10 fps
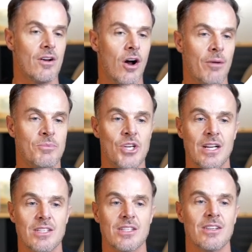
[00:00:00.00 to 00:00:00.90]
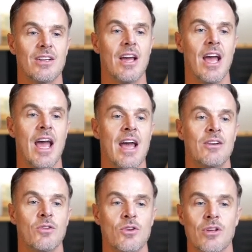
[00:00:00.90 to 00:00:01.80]
objects,
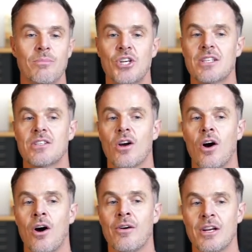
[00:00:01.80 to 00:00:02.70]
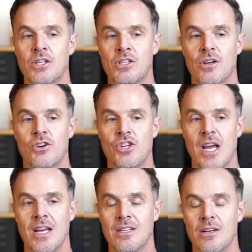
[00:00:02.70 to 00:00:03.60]
and those objects are
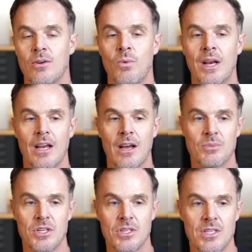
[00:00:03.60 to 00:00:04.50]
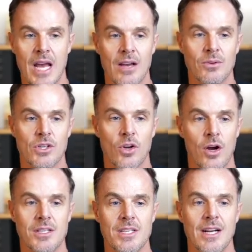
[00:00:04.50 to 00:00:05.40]
associated. When it comes to sales,
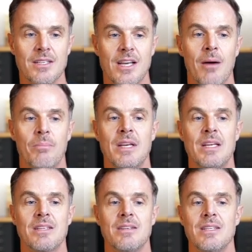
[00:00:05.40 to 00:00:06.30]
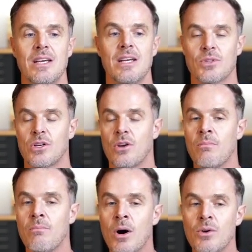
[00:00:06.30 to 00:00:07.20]
contacts, companies, and deals are your
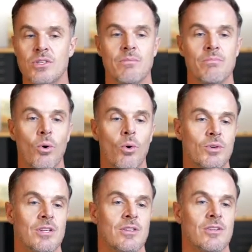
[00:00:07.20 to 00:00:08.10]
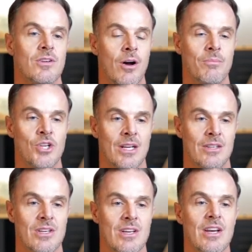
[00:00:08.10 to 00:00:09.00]
most important
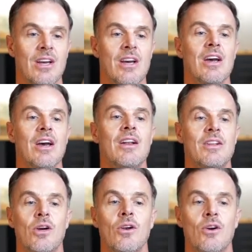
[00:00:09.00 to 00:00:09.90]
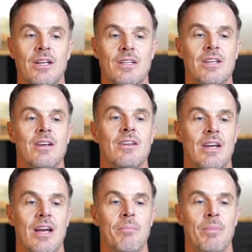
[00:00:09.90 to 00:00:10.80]
objects. Let's go look at the
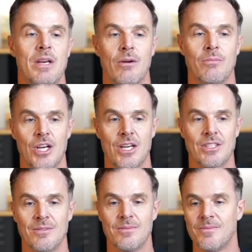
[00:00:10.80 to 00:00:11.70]
company object.